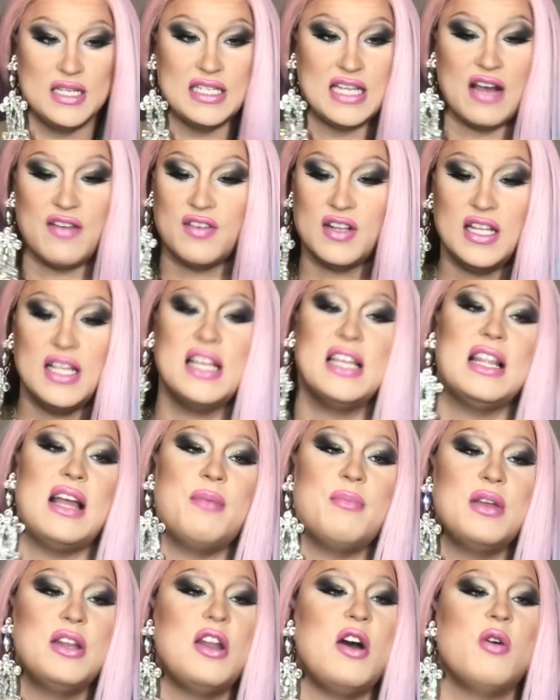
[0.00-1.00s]
Definitely
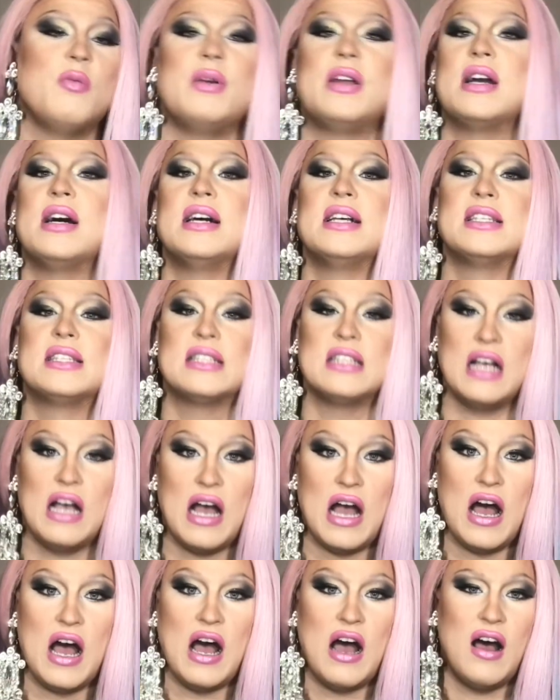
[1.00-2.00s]
let me know, because
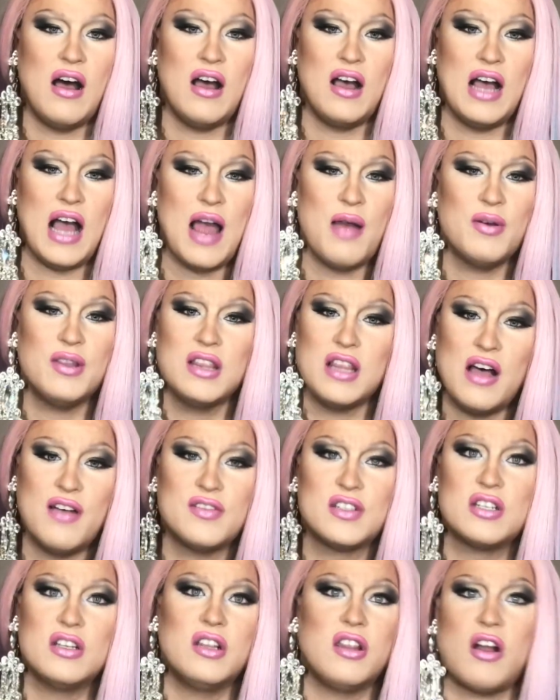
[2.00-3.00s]
I would
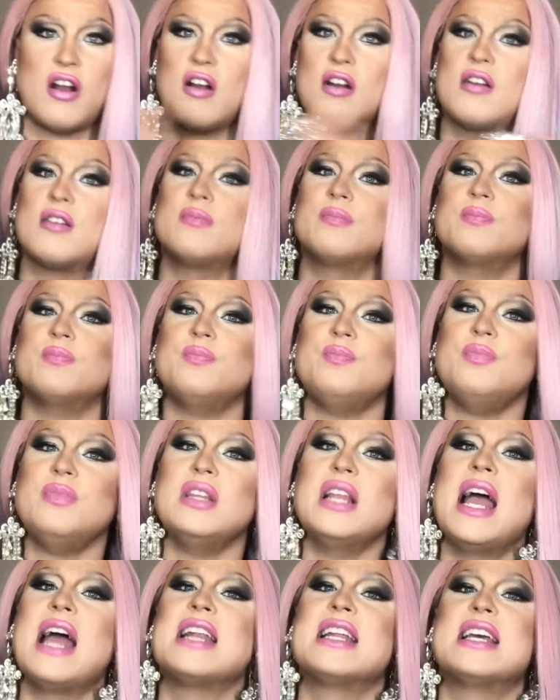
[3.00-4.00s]
love to learn
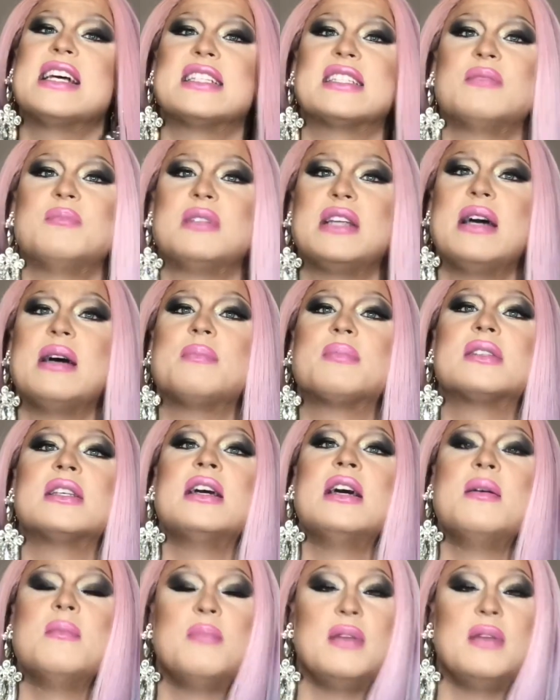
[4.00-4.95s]
and get some tips,